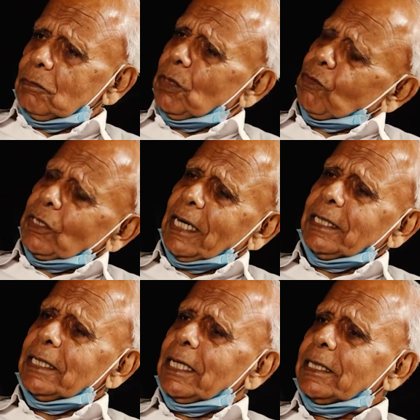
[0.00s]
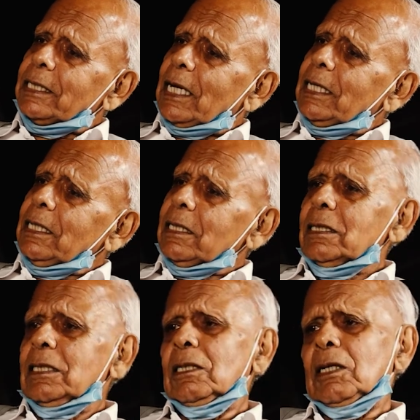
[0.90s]
Before 1989,
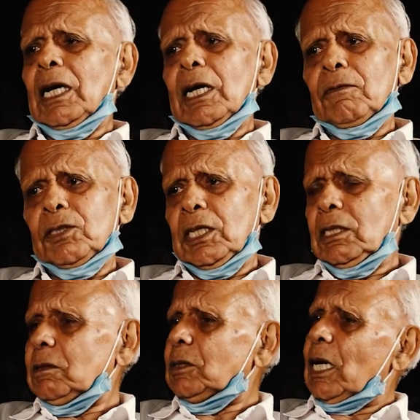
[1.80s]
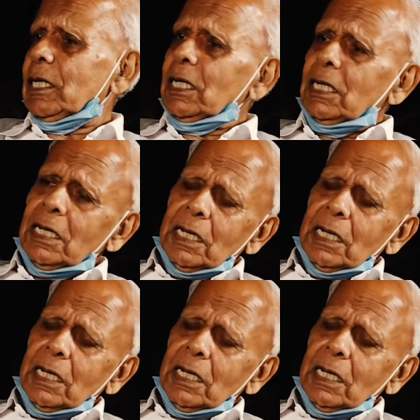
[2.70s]
I have seen China,